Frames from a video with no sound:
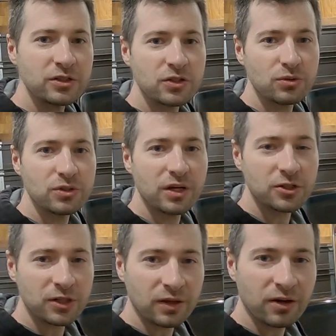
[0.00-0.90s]
edges are
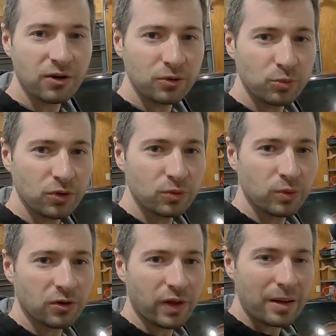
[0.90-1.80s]
touching the cardboard,
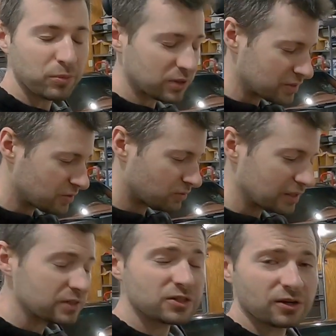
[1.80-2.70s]
what'll happen is it'll
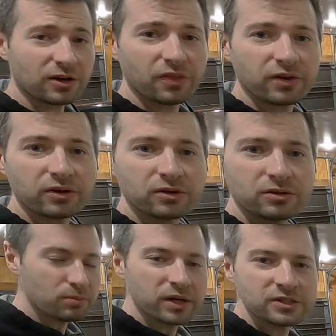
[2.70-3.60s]
get stuck on there.
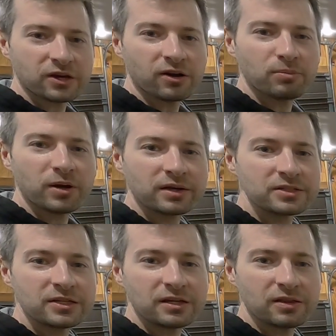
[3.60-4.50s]
Start mixing our
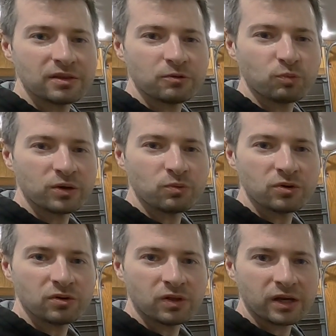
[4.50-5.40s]
epoxy and then we
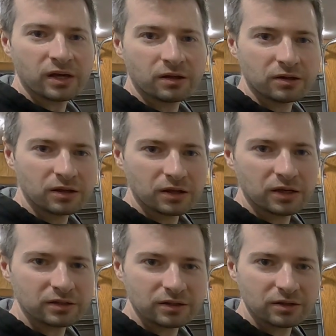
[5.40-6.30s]
will
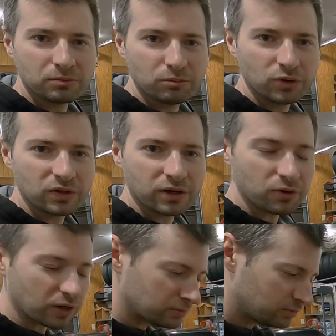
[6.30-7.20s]
get to putting the
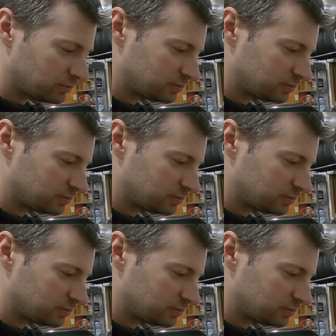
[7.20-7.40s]
coat on.